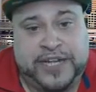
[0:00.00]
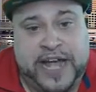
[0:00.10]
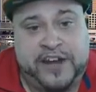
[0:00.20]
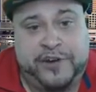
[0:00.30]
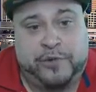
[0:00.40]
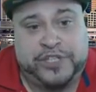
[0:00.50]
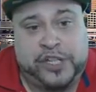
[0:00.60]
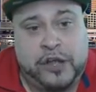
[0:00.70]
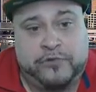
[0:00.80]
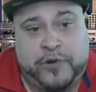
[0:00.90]
I don't know in the
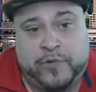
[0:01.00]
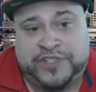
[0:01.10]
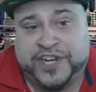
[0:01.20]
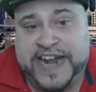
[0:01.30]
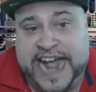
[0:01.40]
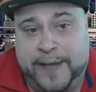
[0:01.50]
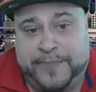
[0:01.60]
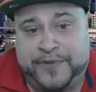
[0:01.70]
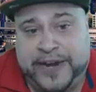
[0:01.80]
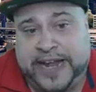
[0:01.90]
long run what's going to
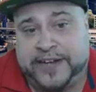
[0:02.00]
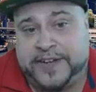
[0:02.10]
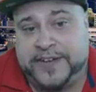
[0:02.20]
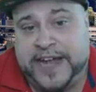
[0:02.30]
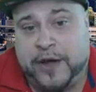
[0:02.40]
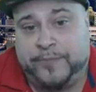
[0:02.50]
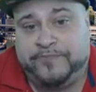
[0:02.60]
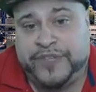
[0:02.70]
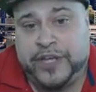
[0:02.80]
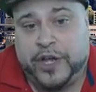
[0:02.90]
happen, right? And then
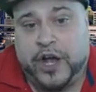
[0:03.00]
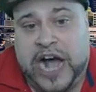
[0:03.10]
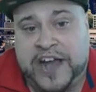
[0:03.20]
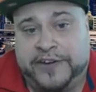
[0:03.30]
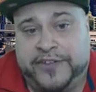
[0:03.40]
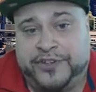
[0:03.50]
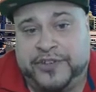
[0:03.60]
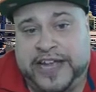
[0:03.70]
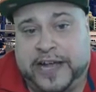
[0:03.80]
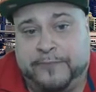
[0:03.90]
now, I don't know,
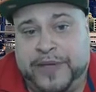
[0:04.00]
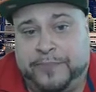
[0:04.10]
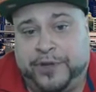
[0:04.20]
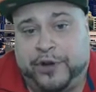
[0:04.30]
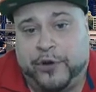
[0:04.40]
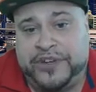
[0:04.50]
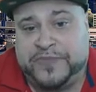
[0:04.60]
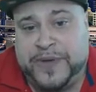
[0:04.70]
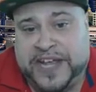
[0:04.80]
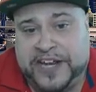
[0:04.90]
like, people are
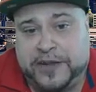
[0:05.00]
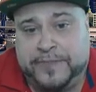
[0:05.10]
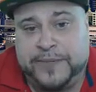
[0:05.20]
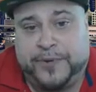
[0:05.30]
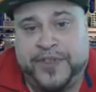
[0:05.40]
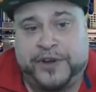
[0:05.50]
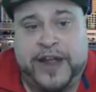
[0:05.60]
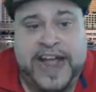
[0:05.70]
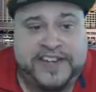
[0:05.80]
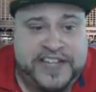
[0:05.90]
always picking on people that
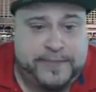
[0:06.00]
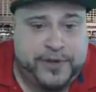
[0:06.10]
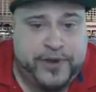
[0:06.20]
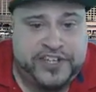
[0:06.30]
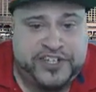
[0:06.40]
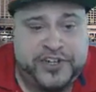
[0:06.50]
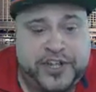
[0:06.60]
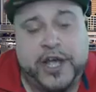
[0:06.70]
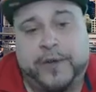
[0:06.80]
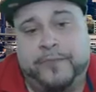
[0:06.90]
are anti-immigration.
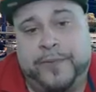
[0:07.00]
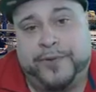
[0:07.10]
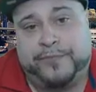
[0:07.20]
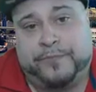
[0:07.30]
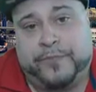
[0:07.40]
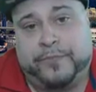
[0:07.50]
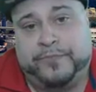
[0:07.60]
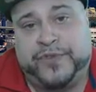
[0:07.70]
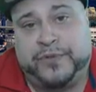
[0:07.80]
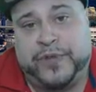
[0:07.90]
Remember,
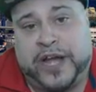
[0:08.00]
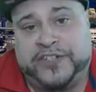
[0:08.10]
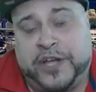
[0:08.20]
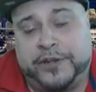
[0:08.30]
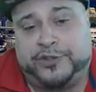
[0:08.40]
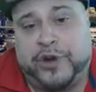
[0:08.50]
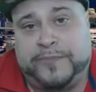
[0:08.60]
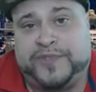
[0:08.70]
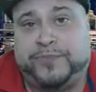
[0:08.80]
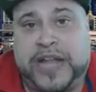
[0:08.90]
Donald
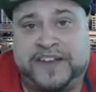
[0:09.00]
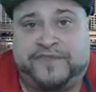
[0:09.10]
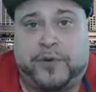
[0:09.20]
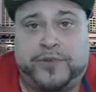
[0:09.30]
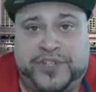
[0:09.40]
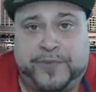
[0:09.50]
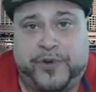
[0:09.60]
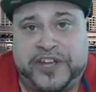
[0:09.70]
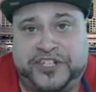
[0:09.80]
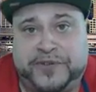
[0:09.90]
Trump's platform was
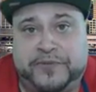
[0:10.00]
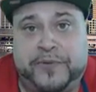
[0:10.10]
immigration.